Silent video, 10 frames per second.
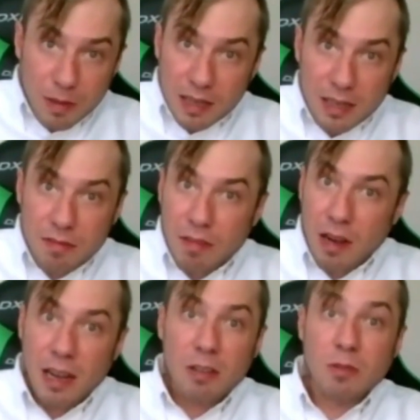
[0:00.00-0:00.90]
plugin
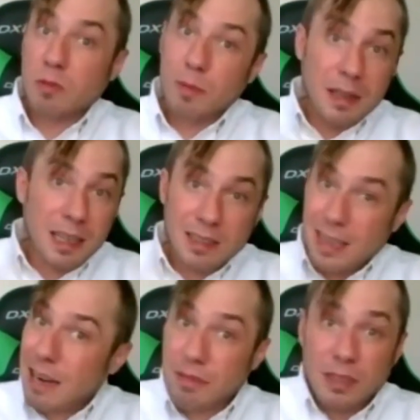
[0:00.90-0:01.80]
file,
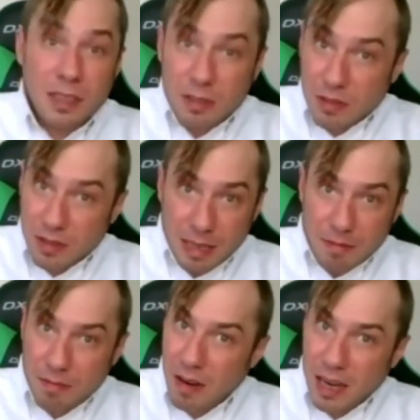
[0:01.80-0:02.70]
replace every single
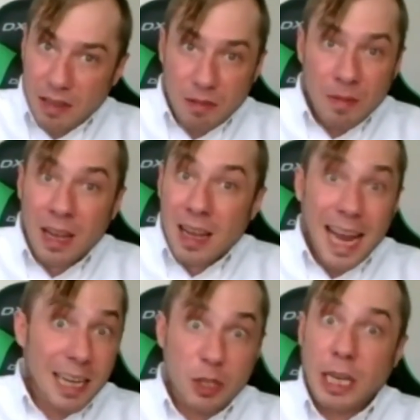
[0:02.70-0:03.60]
theme file,
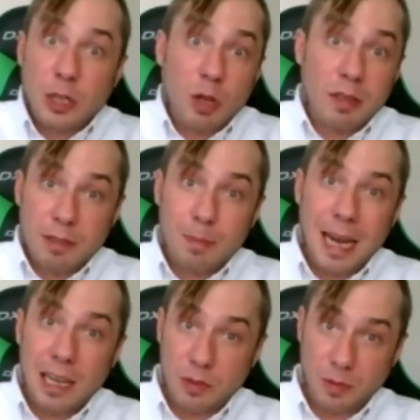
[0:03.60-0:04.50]
and change all of your
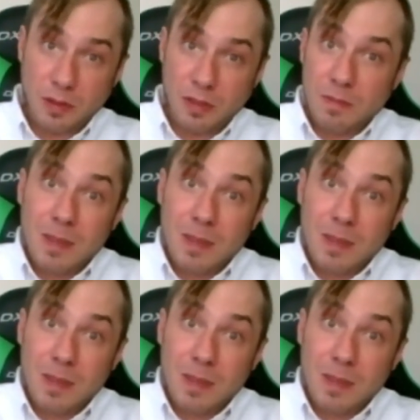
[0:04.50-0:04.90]
passwords.